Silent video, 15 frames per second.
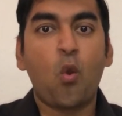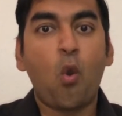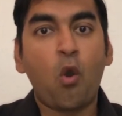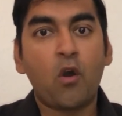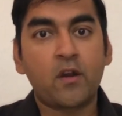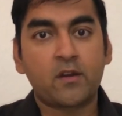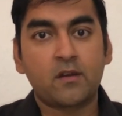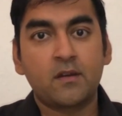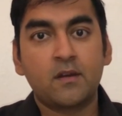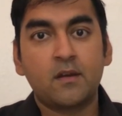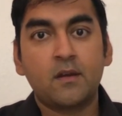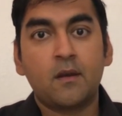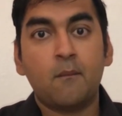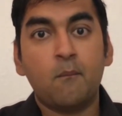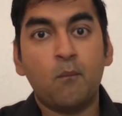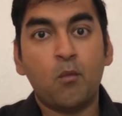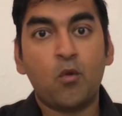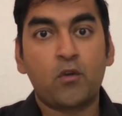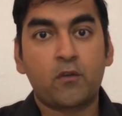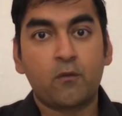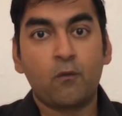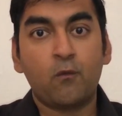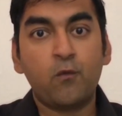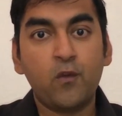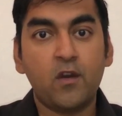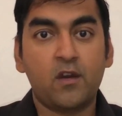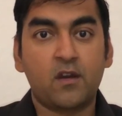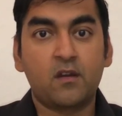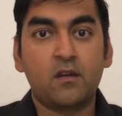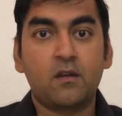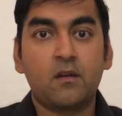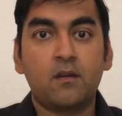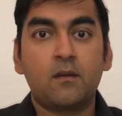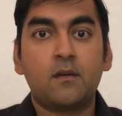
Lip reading: or more work,